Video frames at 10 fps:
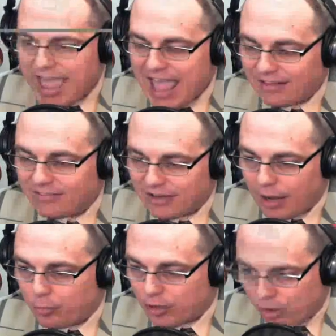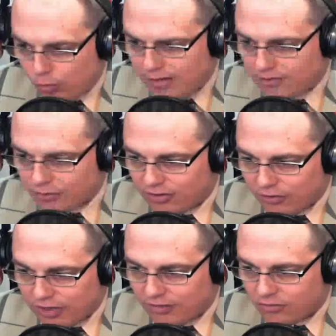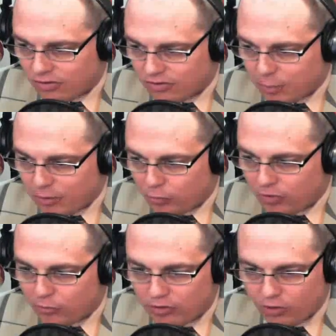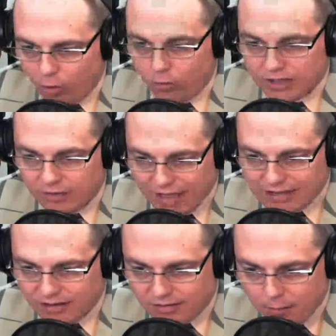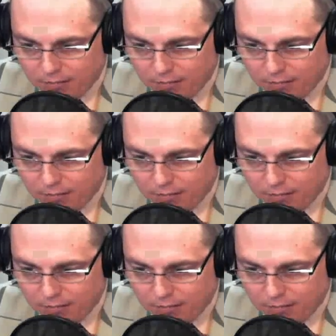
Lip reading: and stop renewing certificates to dispensaries which hold a valid